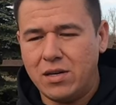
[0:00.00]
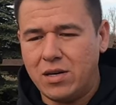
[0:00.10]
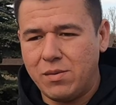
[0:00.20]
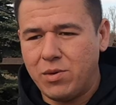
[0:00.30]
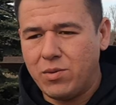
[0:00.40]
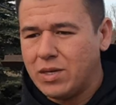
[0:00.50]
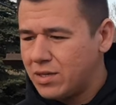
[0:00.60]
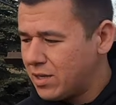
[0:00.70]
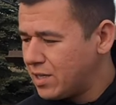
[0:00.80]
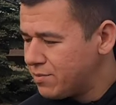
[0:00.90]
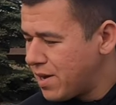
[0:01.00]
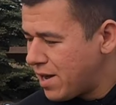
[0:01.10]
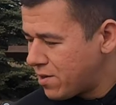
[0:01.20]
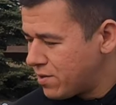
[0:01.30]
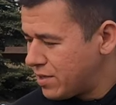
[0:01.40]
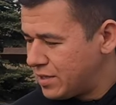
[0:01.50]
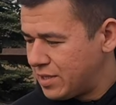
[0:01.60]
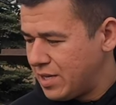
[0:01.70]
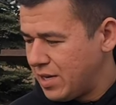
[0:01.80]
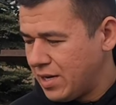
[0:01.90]
Um, but what does matter
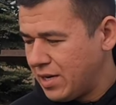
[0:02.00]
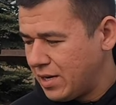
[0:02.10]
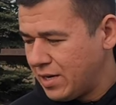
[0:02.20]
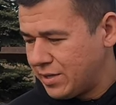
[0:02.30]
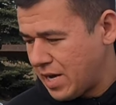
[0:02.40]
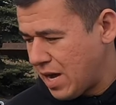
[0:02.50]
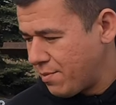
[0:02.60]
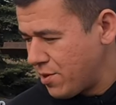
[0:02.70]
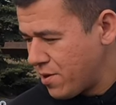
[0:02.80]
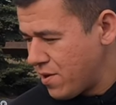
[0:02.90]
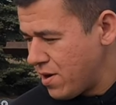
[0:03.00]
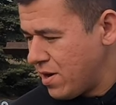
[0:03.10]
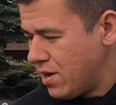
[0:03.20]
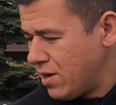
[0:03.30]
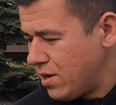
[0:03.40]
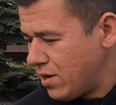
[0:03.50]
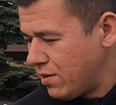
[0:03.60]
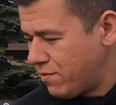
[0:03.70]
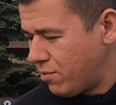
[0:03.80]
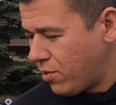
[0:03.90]
is the uh, diameter
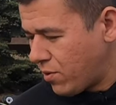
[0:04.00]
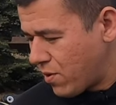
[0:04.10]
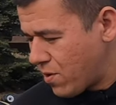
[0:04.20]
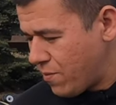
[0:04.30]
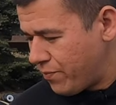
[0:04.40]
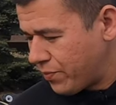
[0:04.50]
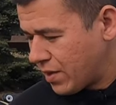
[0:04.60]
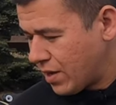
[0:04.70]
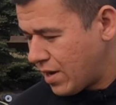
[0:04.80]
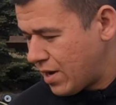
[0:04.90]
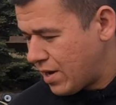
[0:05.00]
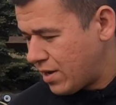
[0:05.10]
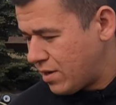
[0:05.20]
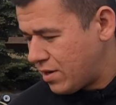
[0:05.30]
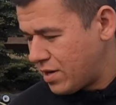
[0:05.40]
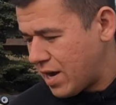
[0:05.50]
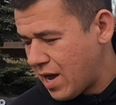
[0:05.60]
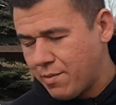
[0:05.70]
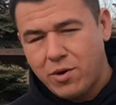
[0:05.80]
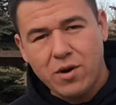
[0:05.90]
of the bore and the
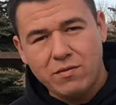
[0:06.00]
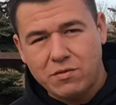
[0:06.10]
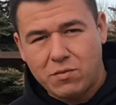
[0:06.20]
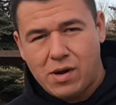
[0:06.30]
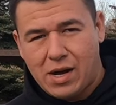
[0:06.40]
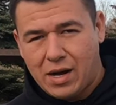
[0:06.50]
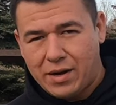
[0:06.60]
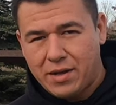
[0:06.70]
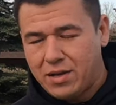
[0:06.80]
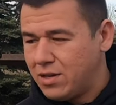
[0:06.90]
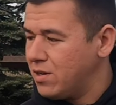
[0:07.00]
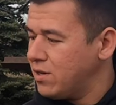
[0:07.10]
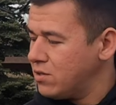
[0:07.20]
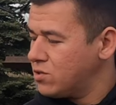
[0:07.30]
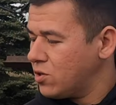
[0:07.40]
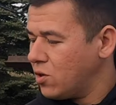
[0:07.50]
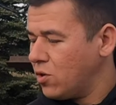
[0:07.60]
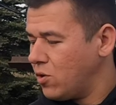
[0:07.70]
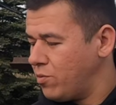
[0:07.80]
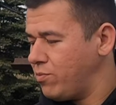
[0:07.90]
diameter of the rod.
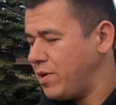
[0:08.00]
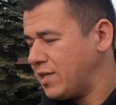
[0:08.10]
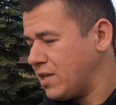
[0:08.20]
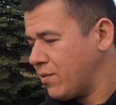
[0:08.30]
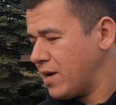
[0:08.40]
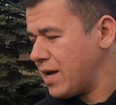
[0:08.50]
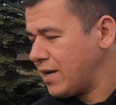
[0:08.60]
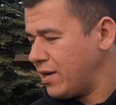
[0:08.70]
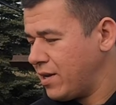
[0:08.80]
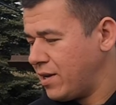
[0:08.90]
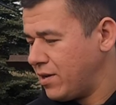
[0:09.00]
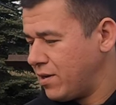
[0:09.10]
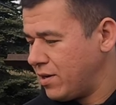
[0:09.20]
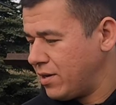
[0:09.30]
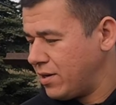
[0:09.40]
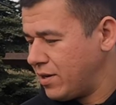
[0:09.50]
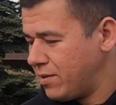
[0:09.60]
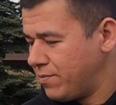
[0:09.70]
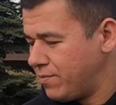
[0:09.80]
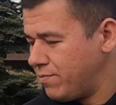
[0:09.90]
So based on what I can
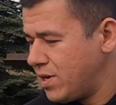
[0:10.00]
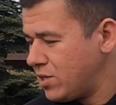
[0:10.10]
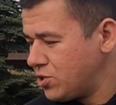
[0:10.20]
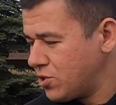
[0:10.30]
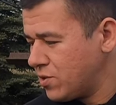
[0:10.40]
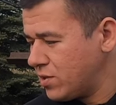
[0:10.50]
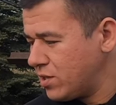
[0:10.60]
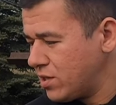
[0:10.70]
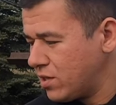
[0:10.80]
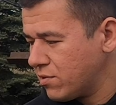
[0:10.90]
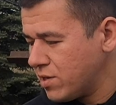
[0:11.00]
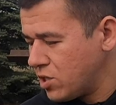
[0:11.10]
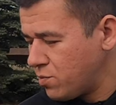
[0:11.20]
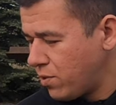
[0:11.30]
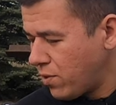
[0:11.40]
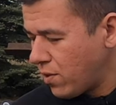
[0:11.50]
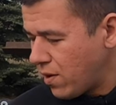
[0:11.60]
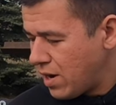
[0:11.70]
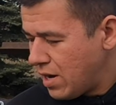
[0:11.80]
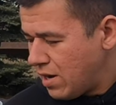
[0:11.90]
um, measure, this is a three inch
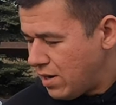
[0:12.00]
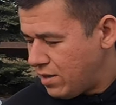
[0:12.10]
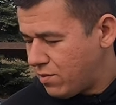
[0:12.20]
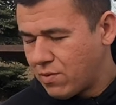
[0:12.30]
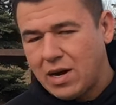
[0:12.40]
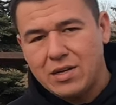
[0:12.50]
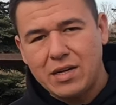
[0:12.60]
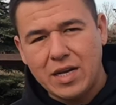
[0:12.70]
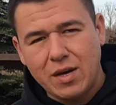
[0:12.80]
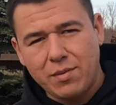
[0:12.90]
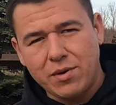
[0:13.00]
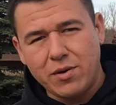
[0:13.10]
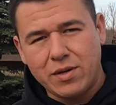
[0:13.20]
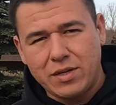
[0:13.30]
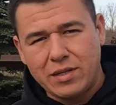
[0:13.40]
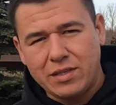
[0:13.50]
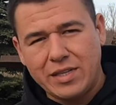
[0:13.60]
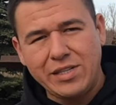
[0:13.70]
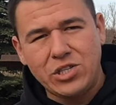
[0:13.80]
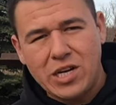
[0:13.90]
bore and the rod diameter is
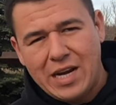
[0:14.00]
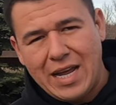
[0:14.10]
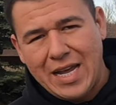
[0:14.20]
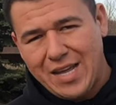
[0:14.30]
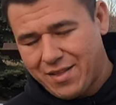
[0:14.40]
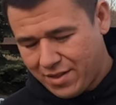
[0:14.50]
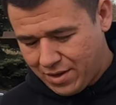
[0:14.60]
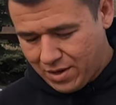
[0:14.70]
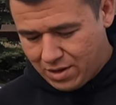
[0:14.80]
an inch and an eighth.